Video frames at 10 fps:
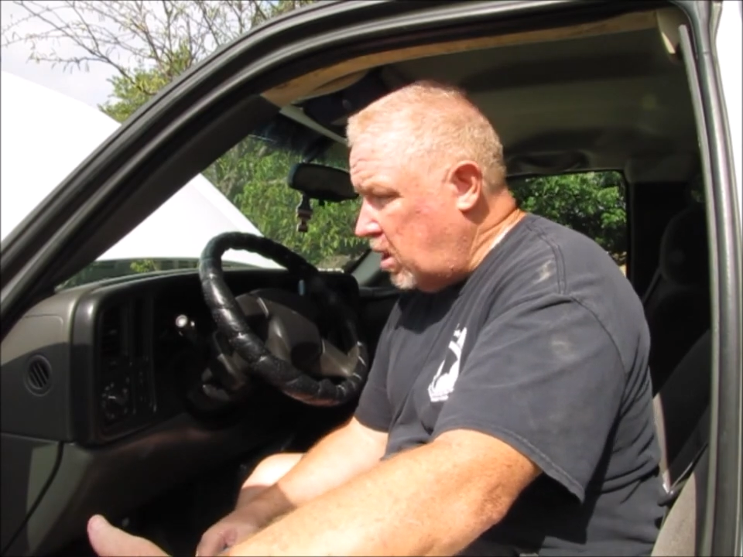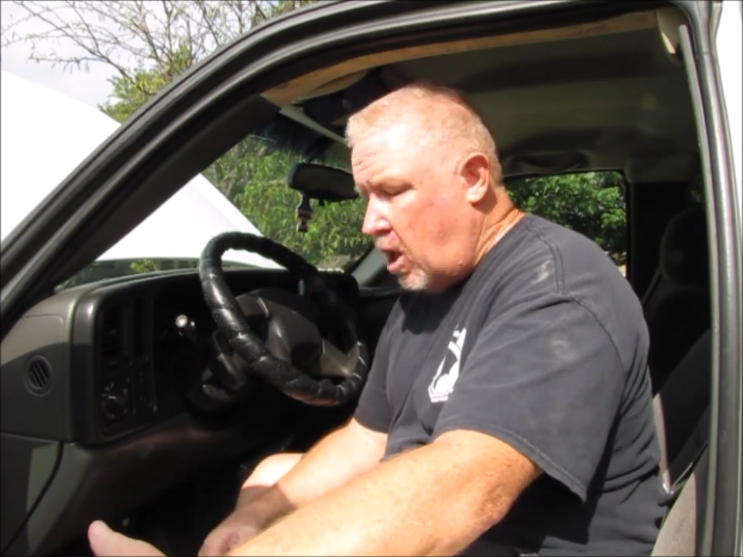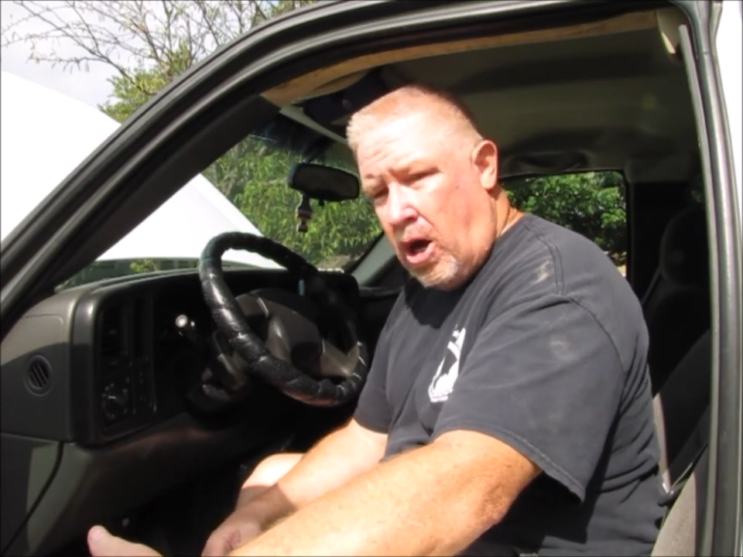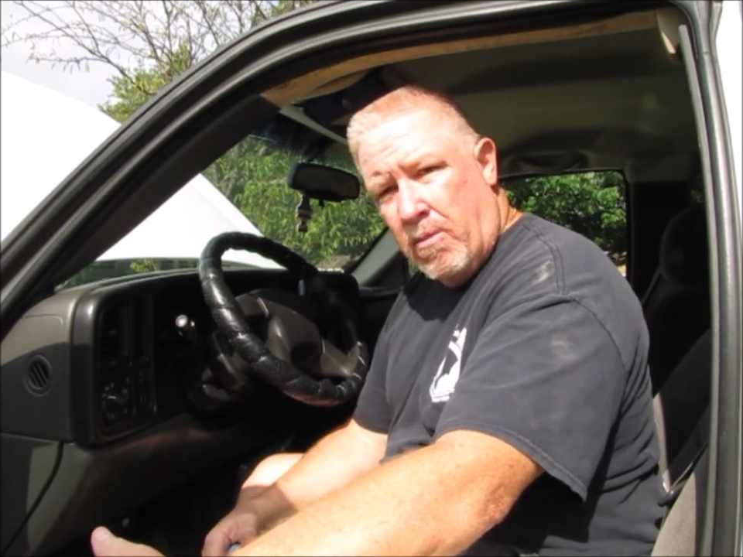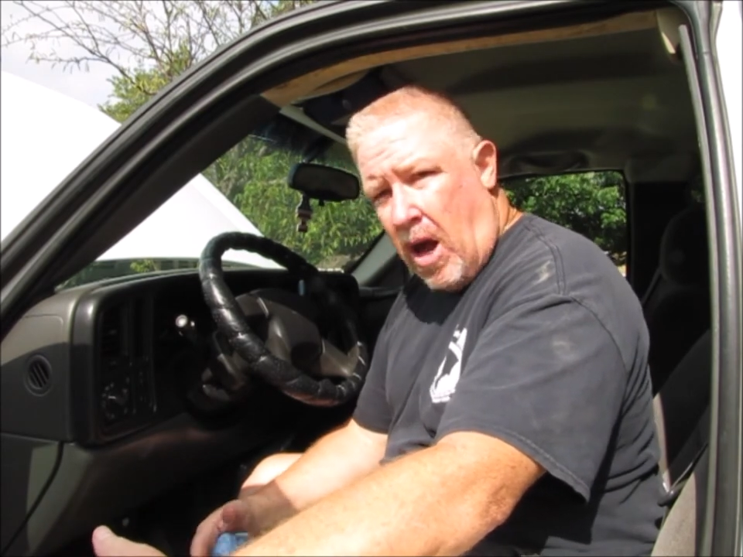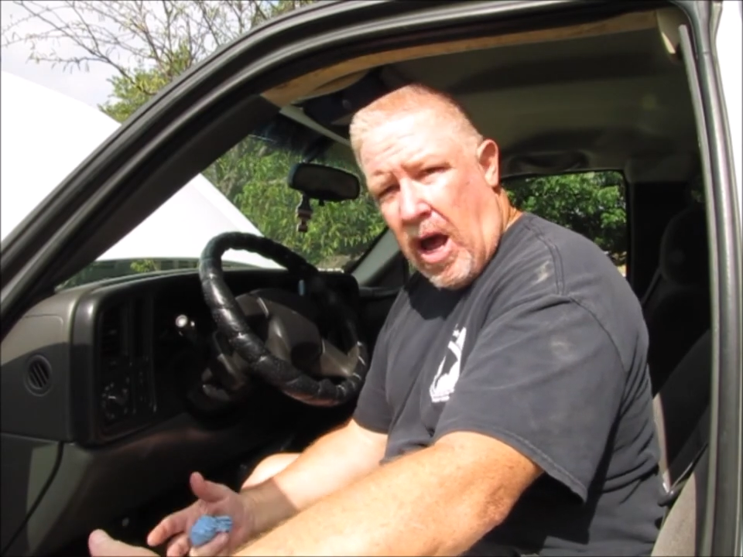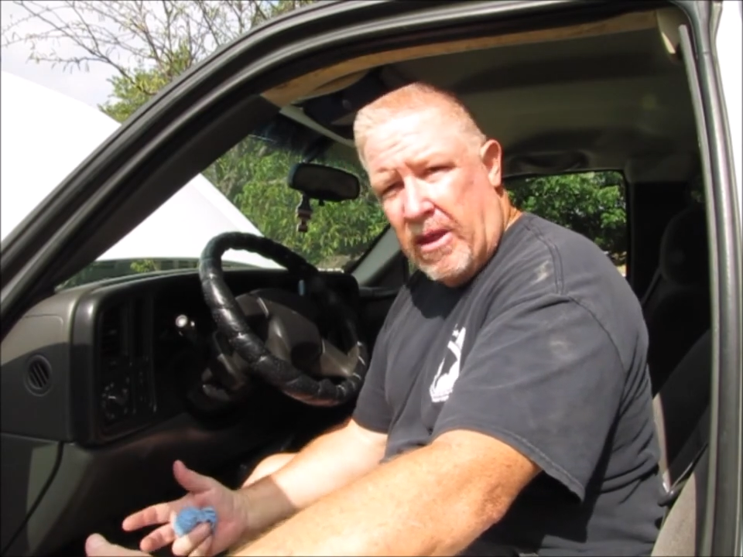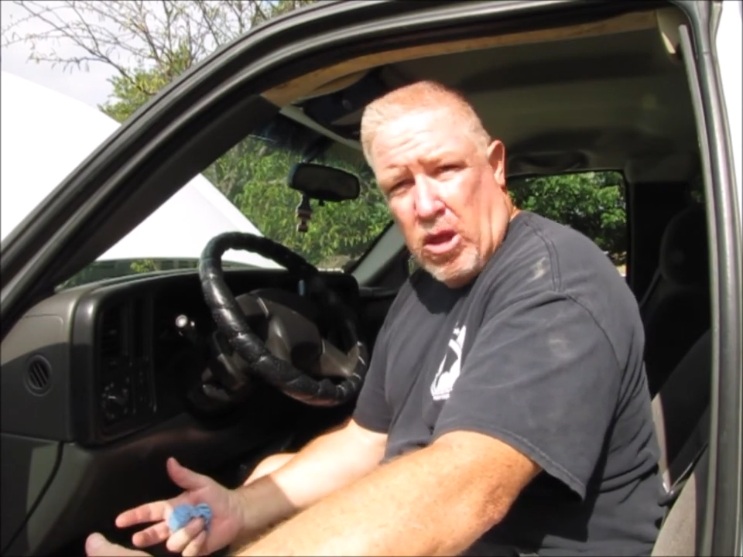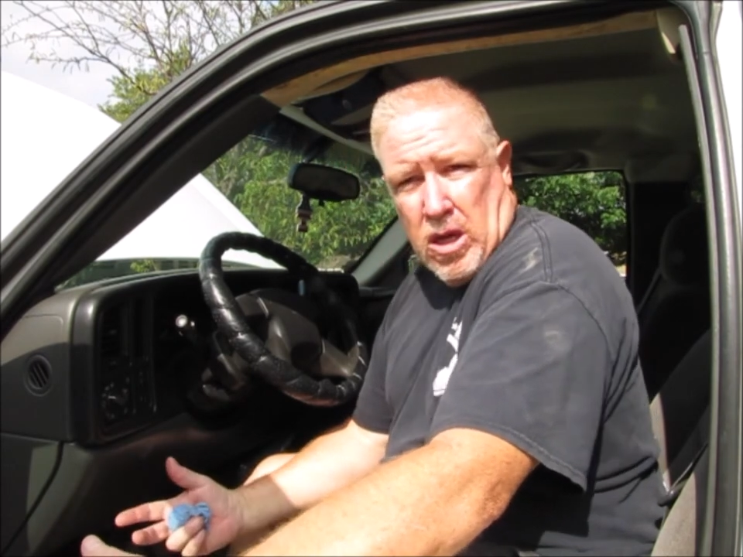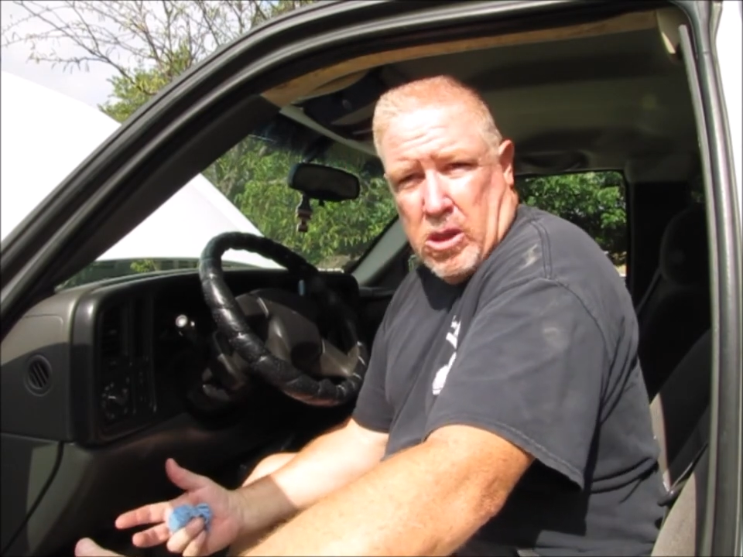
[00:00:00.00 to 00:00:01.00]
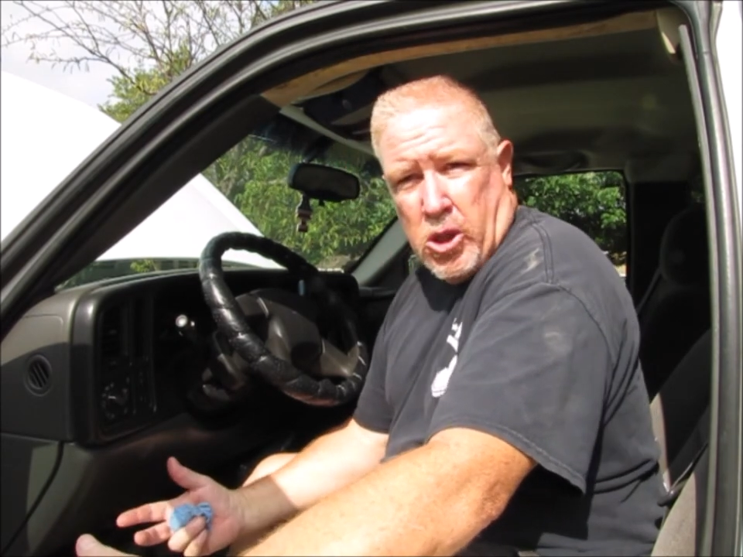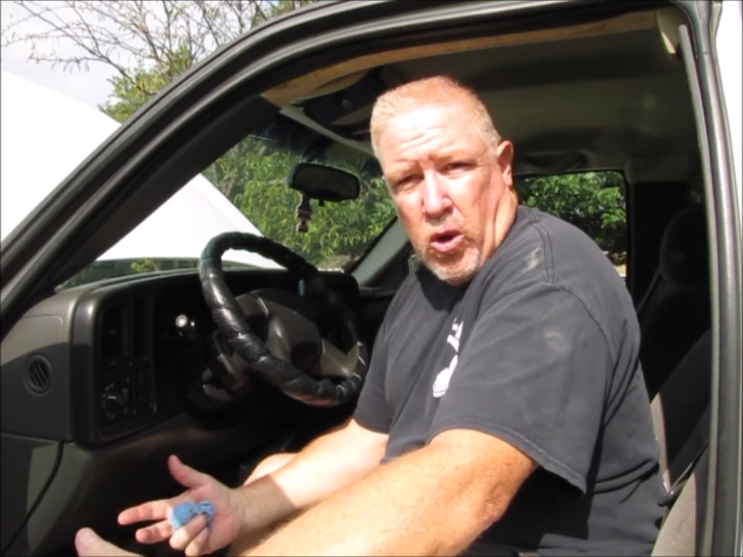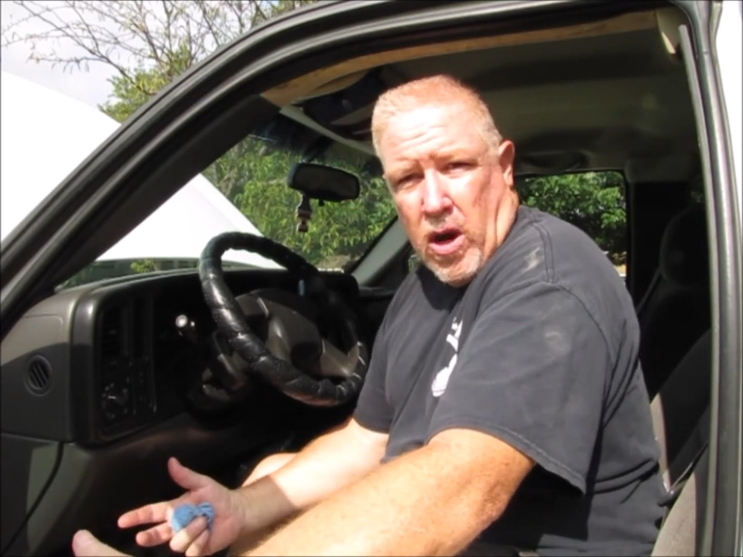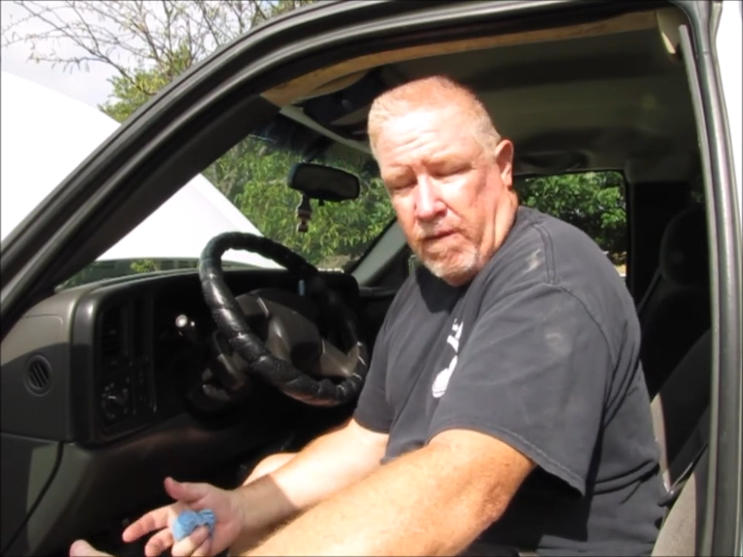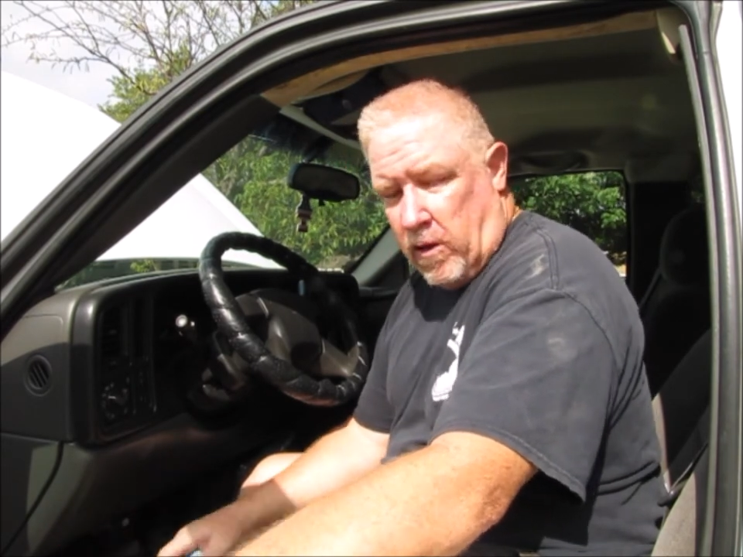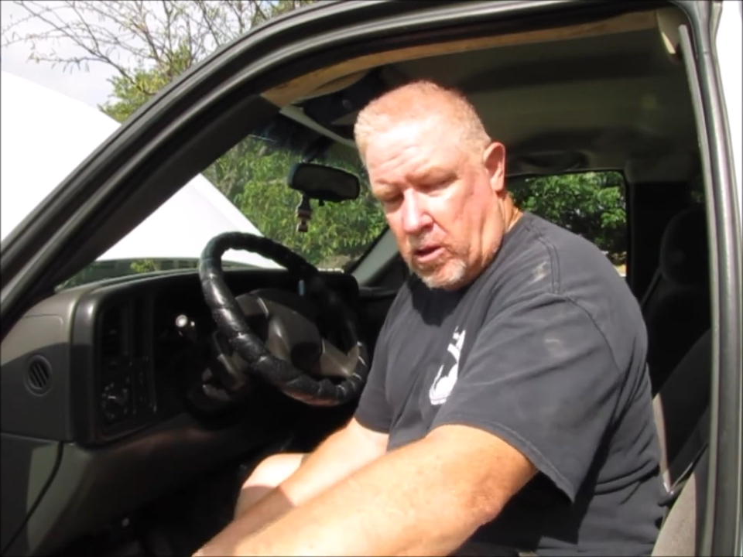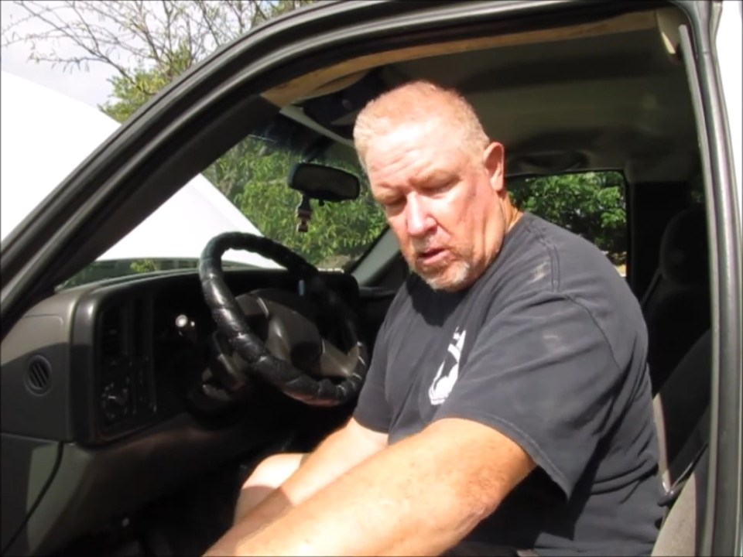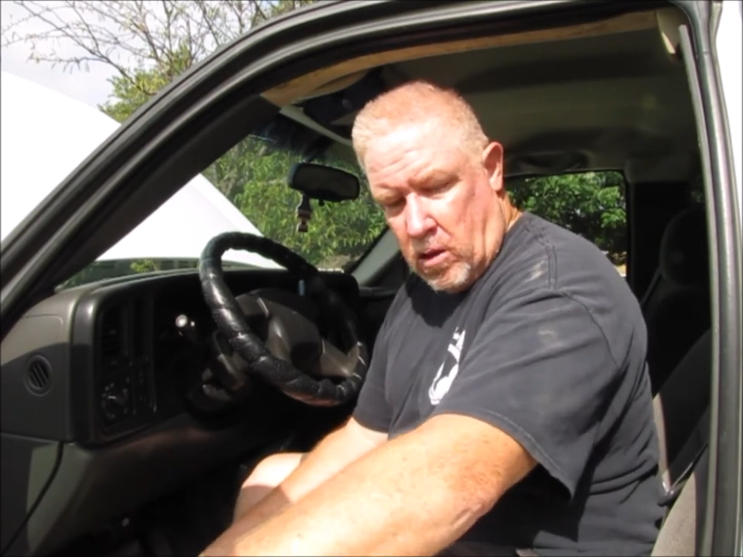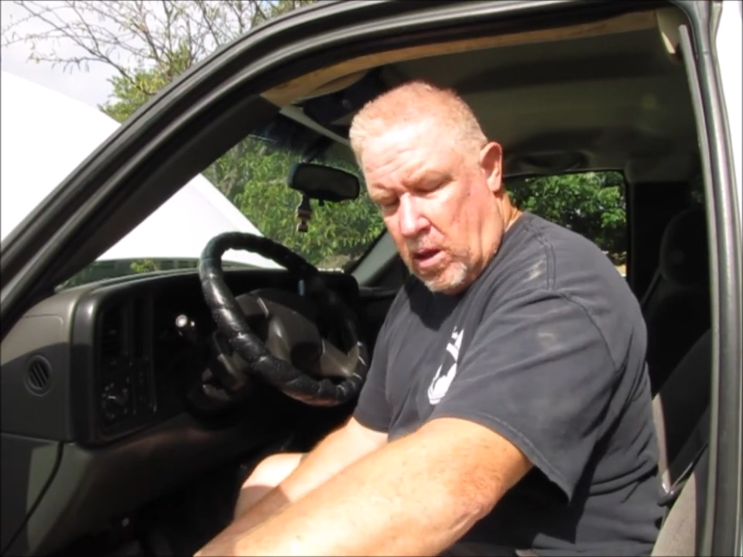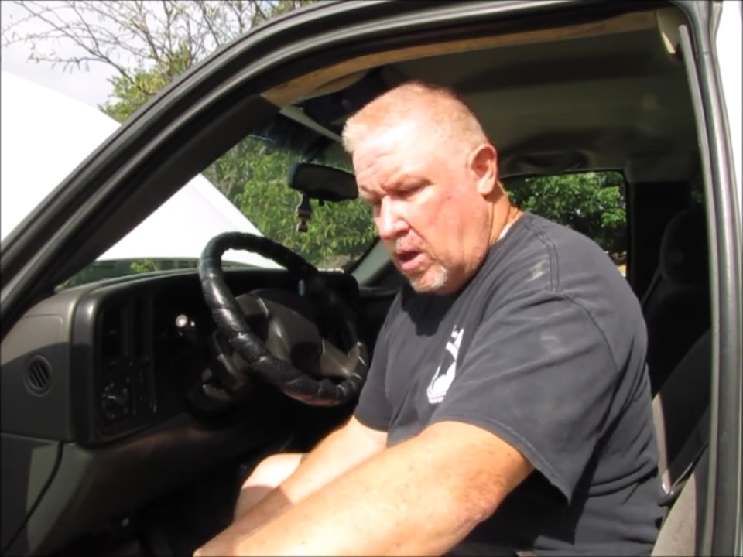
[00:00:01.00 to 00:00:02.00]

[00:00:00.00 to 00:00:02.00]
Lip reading: I think it's a great feature.